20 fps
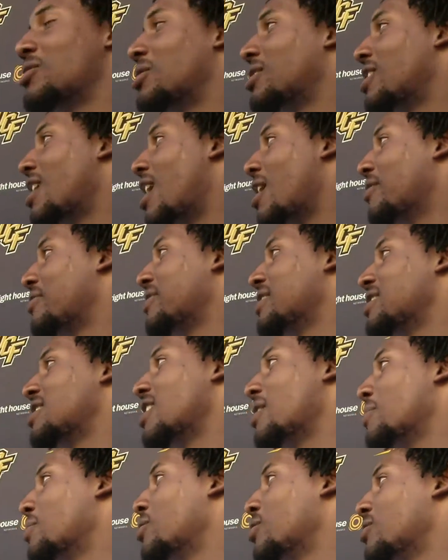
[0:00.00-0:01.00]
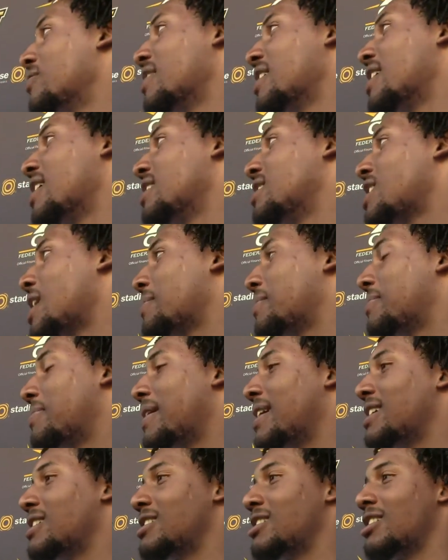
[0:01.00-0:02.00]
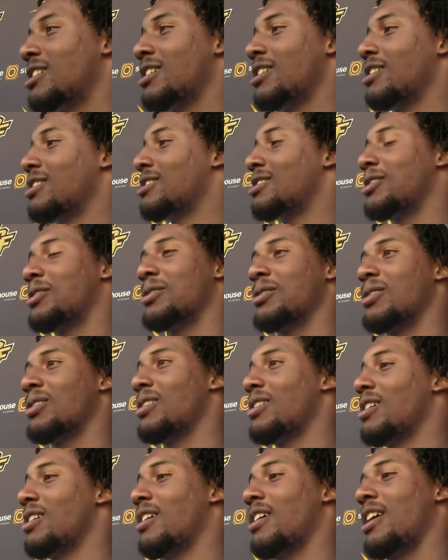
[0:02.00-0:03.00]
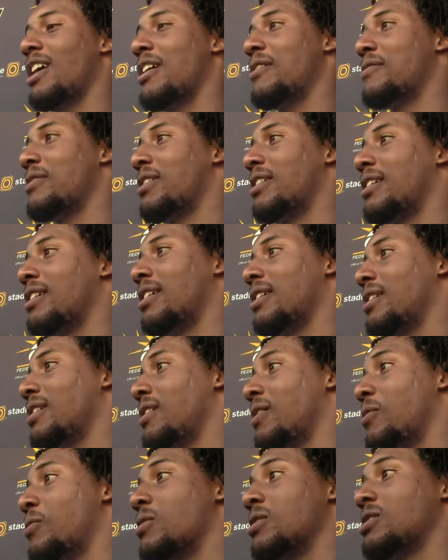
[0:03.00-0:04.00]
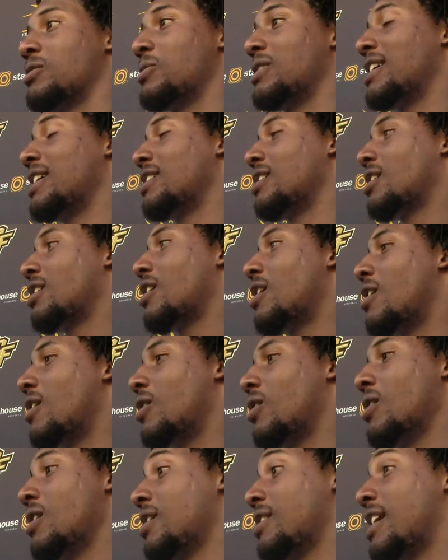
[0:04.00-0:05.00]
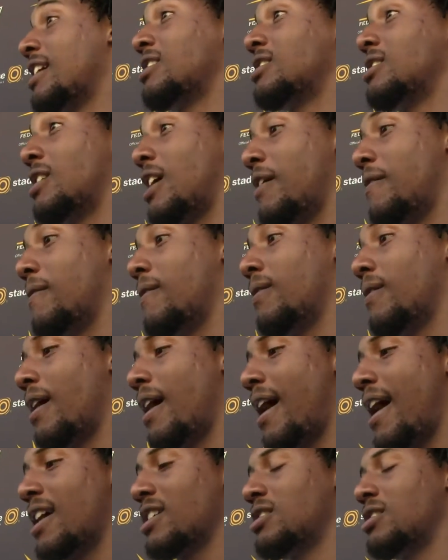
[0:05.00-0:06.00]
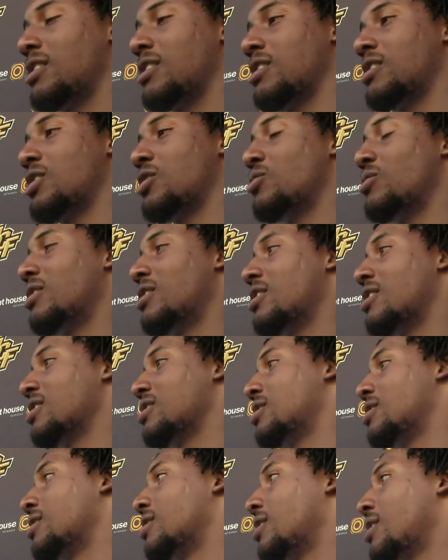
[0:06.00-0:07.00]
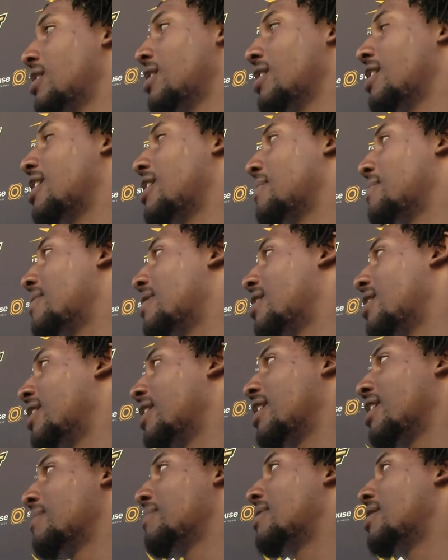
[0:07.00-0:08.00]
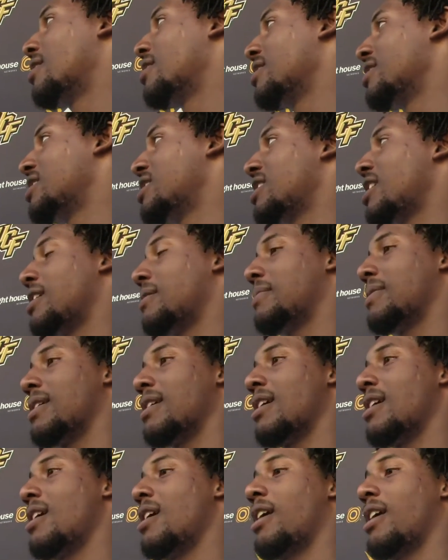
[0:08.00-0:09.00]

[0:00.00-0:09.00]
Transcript: no other offense that moves at that type of pace. So once we get the call, they actually tuning us to get better and get better in shape and